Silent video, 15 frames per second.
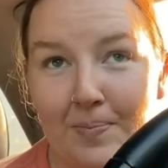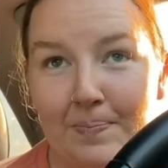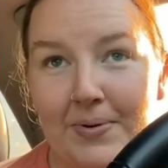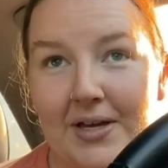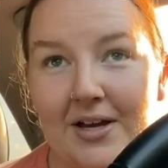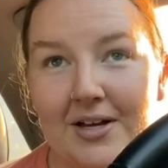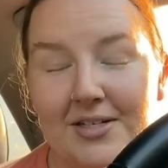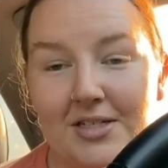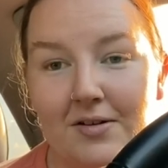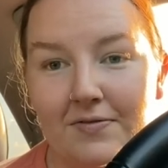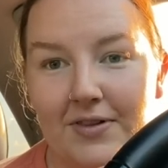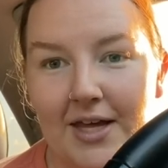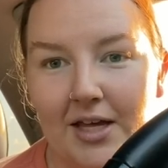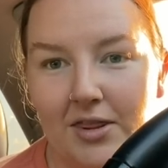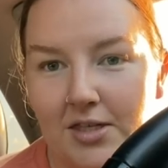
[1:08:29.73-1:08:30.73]
because of
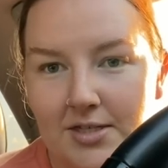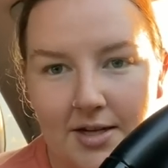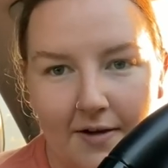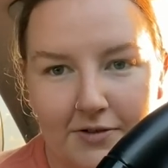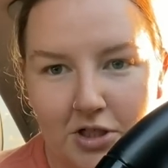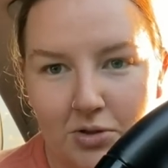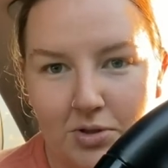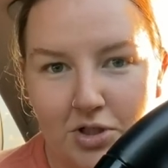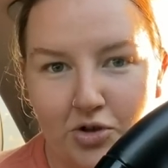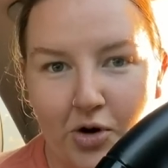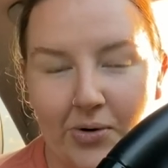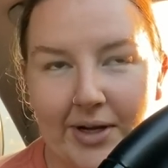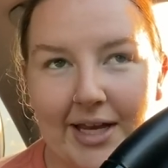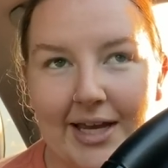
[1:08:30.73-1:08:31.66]
like the stuff she was throwing